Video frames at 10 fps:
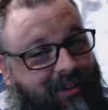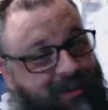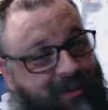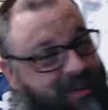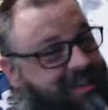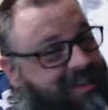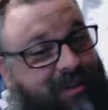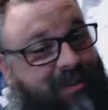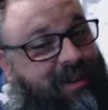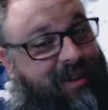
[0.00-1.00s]
I'm just
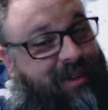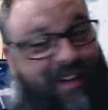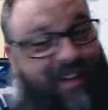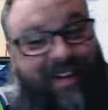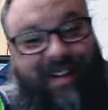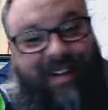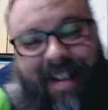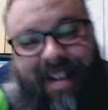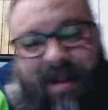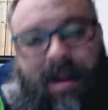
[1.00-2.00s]
doing it over the internet.
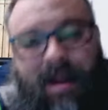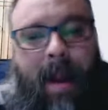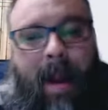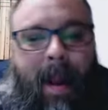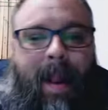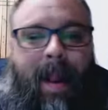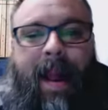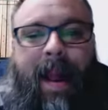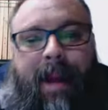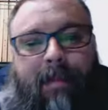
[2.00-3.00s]

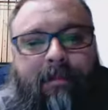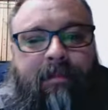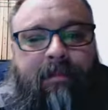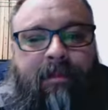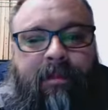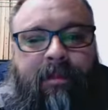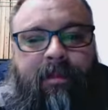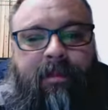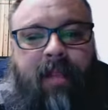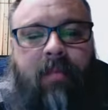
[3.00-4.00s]
But
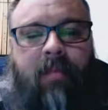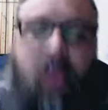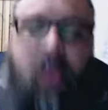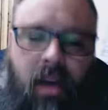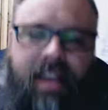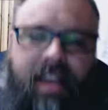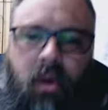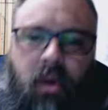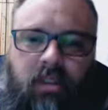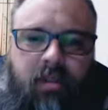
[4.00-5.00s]
if you want to get a
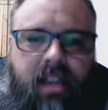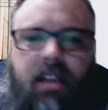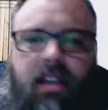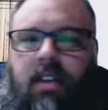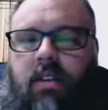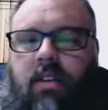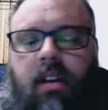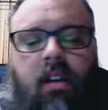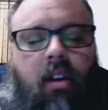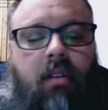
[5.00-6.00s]
hold of me, you can
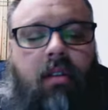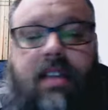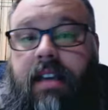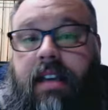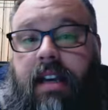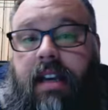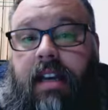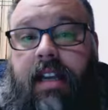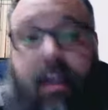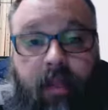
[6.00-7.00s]
always
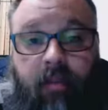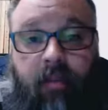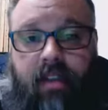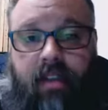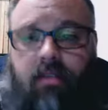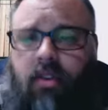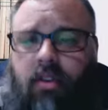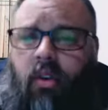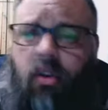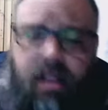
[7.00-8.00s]
email me. You can
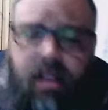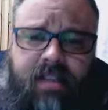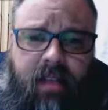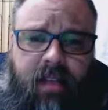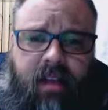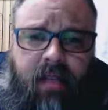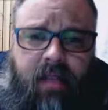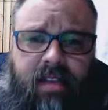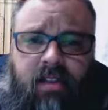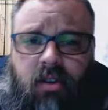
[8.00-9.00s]
always send me a
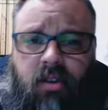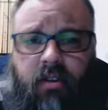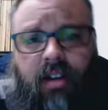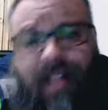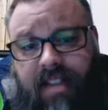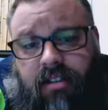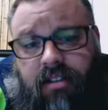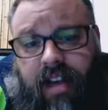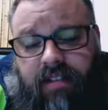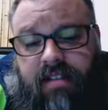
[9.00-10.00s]
message over Classcraft.